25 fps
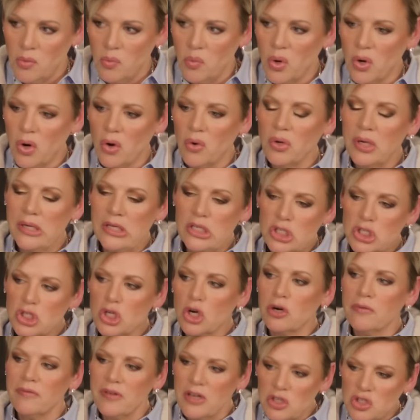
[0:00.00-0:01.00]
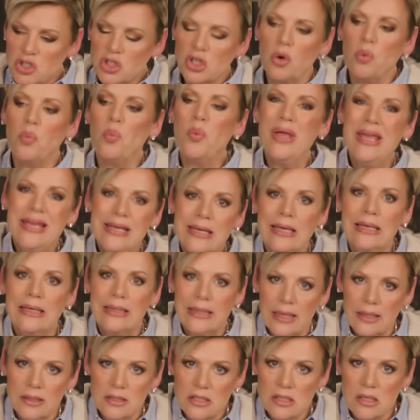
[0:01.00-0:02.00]
We're only serving so we can
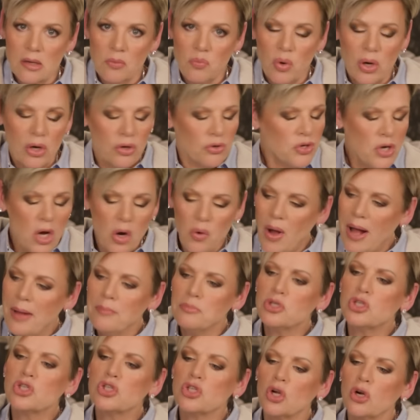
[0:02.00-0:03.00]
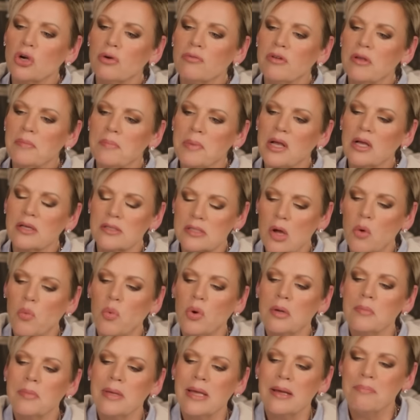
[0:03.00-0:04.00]
get somewhere. No, I'm serving because I
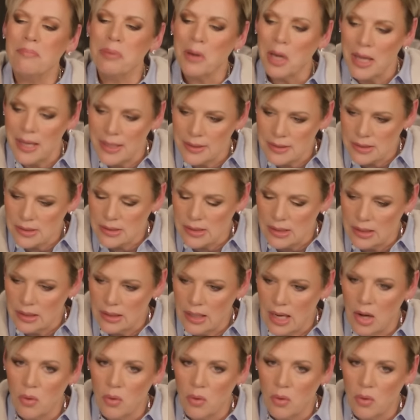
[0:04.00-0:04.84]
want to be a blessing.